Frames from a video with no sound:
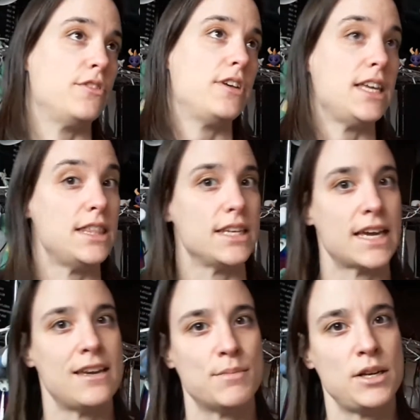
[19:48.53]
in the
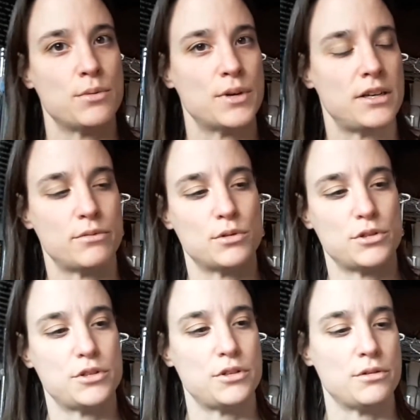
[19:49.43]
game anyway of what
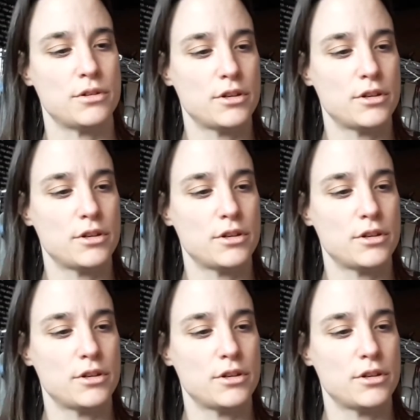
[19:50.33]
to do.